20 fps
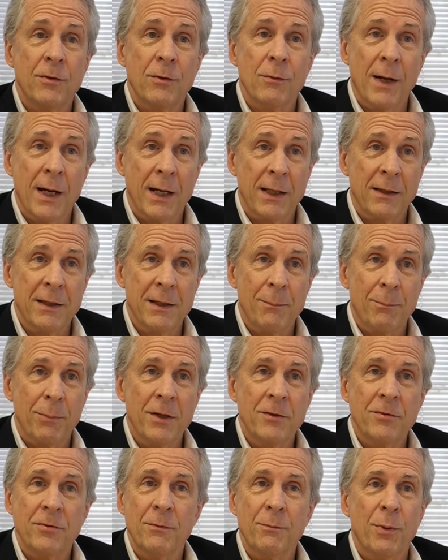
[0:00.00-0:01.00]
directly in
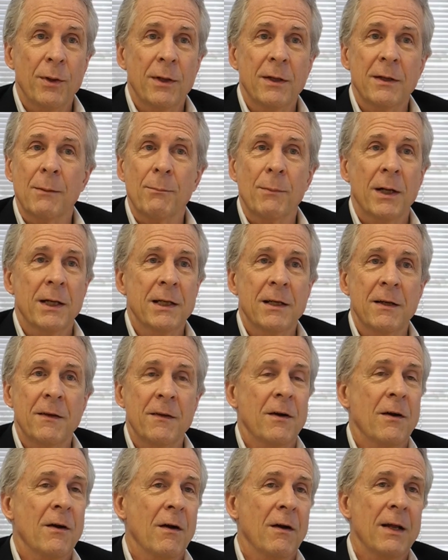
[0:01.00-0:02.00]
place of putting their money into the
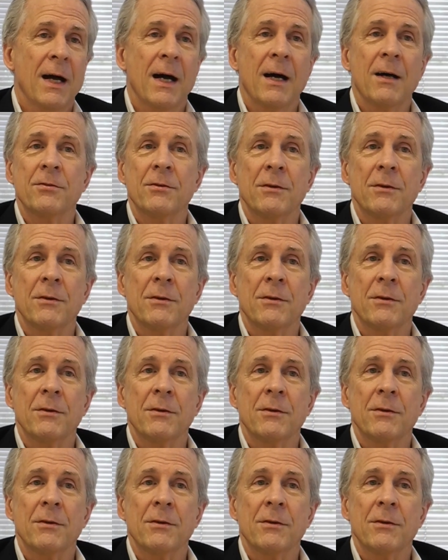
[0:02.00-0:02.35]
Carlyles